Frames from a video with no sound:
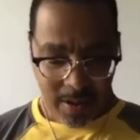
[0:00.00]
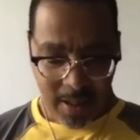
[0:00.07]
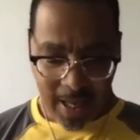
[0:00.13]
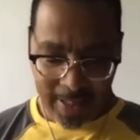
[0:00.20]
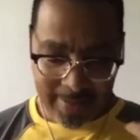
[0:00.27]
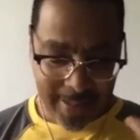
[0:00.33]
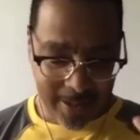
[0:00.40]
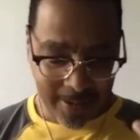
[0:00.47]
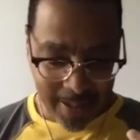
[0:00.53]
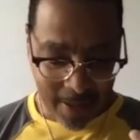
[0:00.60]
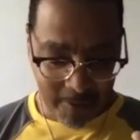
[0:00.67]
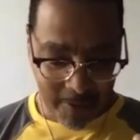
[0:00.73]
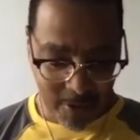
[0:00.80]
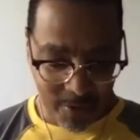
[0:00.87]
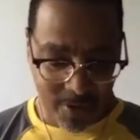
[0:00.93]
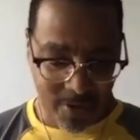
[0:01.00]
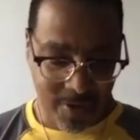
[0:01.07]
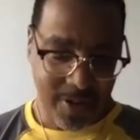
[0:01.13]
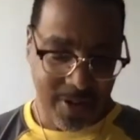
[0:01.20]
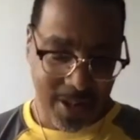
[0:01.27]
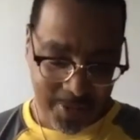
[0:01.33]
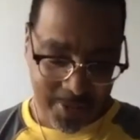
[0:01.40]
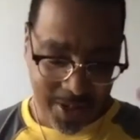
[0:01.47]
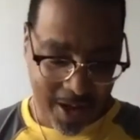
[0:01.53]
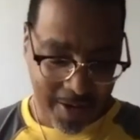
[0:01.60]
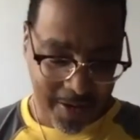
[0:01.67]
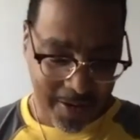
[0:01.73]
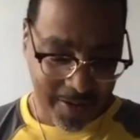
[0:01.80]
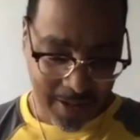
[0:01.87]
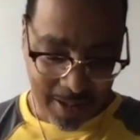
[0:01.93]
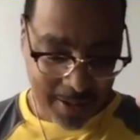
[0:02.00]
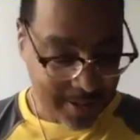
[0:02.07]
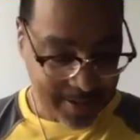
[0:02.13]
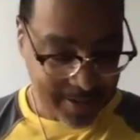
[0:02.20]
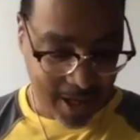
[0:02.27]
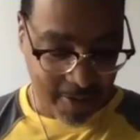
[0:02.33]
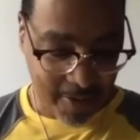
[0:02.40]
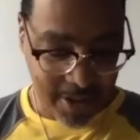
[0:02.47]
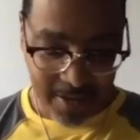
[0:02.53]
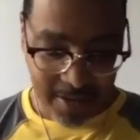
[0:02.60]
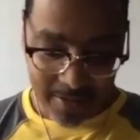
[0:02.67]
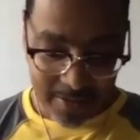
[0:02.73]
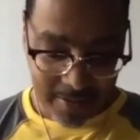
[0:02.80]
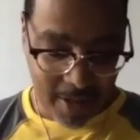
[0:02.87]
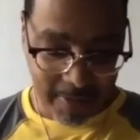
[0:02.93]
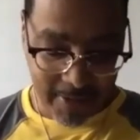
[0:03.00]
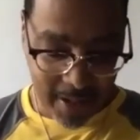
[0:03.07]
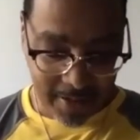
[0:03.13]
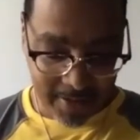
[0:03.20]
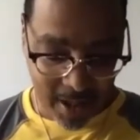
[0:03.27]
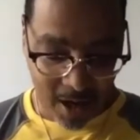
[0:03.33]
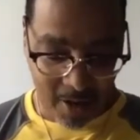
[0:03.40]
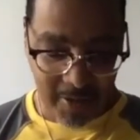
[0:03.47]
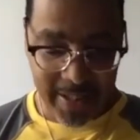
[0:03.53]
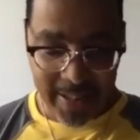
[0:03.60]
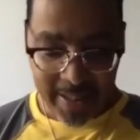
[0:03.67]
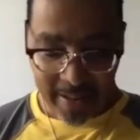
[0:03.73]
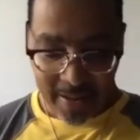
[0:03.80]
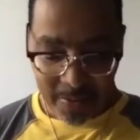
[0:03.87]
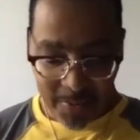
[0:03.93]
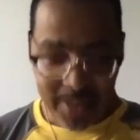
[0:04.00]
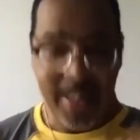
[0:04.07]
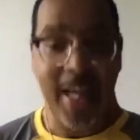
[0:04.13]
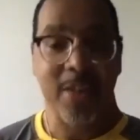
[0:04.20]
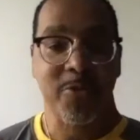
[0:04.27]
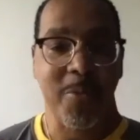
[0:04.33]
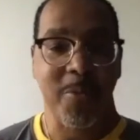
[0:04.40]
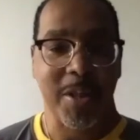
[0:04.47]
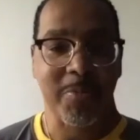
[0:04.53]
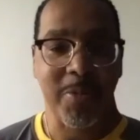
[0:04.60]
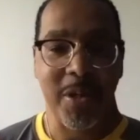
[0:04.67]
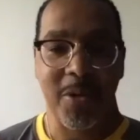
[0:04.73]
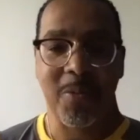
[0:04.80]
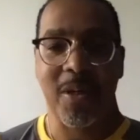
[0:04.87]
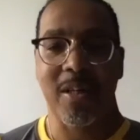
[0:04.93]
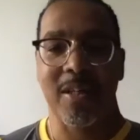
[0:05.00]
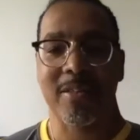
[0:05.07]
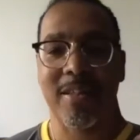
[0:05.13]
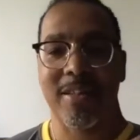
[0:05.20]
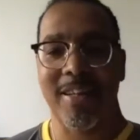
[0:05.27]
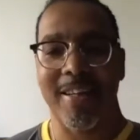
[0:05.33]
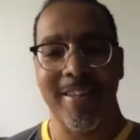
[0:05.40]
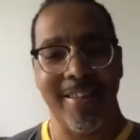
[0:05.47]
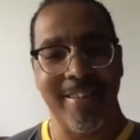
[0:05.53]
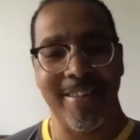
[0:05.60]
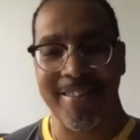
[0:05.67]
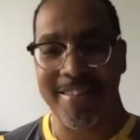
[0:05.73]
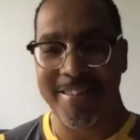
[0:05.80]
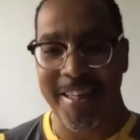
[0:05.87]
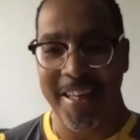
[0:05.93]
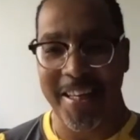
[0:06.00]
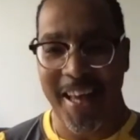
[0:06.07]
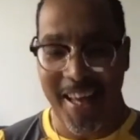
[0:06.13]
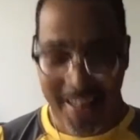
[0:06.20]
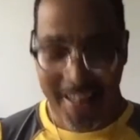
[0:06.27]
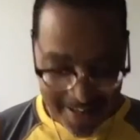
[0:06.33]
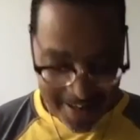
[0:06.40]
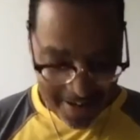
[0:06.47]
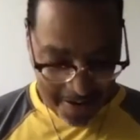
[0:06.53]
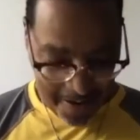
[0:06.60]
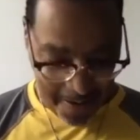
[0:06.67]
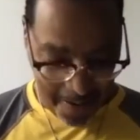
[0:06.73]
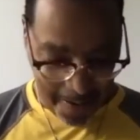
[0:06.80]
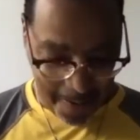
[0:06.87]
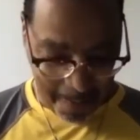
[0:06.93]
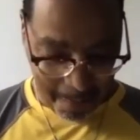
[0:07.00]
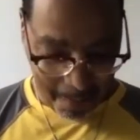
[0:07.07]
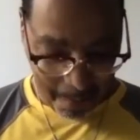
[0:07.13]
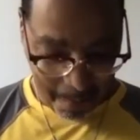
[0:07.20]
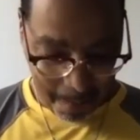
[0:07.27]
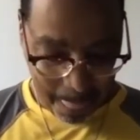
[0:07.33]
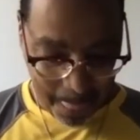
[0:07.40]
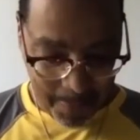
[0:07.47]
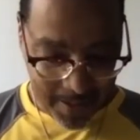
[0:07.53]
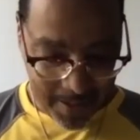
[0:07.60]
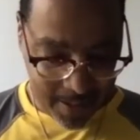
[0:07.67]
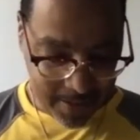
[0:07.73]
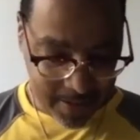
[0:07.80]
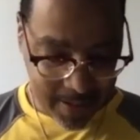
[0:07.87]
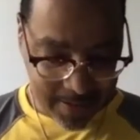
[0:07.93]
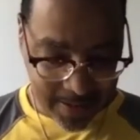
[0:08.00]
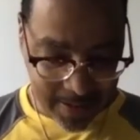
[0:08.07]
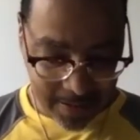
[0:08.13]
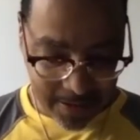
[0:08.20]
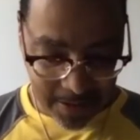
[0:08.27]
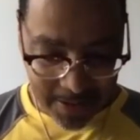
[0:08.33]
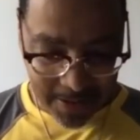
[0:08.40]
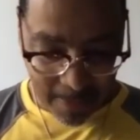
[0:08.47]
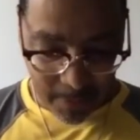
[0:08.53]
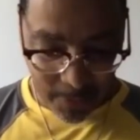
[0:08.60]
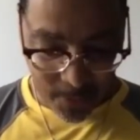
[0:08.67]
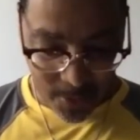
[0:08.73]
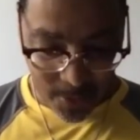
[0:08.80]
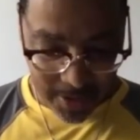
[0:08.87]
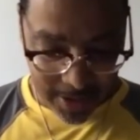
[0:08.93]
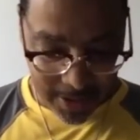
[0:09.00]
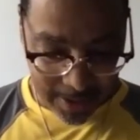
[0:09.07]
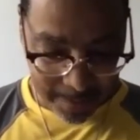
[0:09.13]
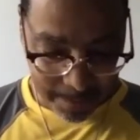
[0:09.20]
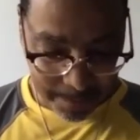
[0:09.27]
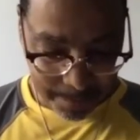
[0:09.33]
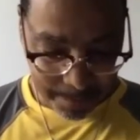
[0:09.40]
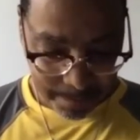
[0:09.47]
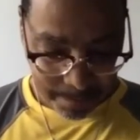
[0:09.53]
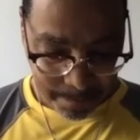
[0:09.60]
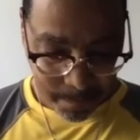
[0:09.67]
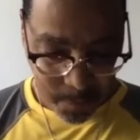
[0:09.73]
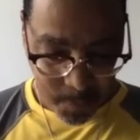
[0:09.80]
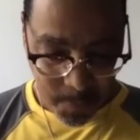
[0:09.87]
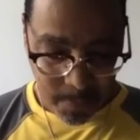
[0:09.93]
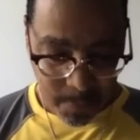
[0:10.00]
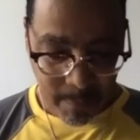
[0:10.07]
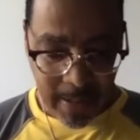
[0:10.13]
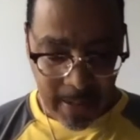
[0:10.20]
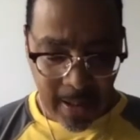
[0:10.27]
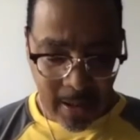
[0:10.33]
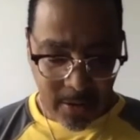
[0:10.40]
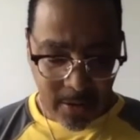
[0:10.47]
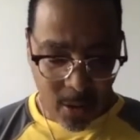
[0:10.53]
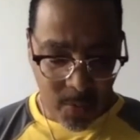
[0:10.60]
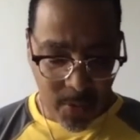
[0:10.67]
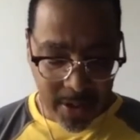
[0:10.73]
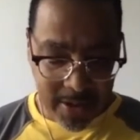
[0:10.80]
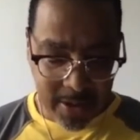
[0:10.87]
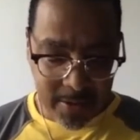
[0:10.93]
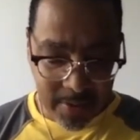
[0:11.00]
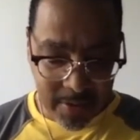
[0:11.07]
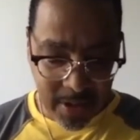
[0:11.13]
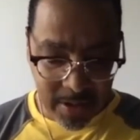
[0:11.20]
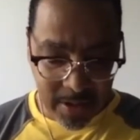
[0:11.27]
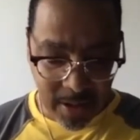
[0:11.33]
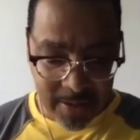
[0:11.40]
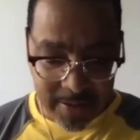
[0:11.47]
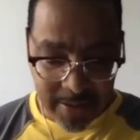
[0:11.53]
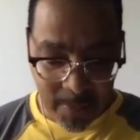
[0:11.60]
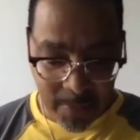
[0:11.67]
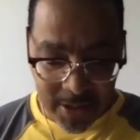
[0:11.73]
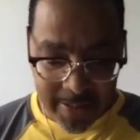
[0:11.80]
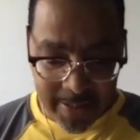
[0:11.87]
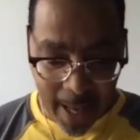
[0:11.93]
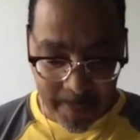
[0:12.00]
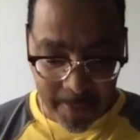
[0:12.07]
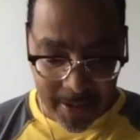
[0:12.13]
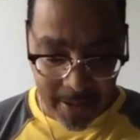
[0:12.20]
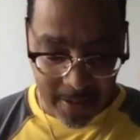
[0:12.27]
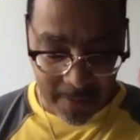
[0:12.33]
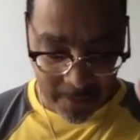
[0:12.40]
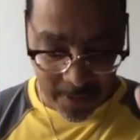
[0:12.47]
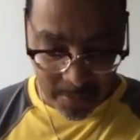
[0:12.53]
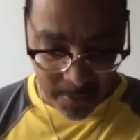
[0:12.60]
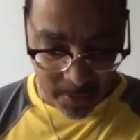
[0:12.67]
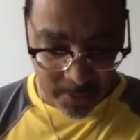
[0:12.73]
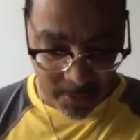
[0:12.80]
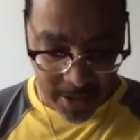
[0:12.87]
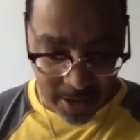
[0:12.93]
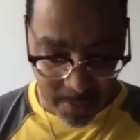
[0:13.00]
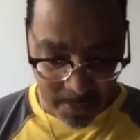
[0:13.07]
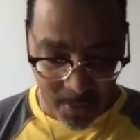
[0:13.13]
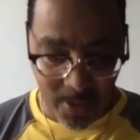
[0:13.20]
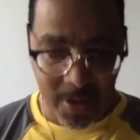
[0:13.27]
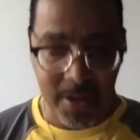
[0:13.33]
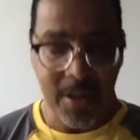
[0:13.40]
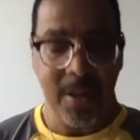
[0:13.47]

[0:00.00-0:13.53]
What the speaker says: I stayed on that real long. I'm sorry. I'm not sorry. Sorry, not sorry. But that's where my spirit was. And I needed to share that. But let's get into chapter 14. So we just understand what just happened here first before I jump on.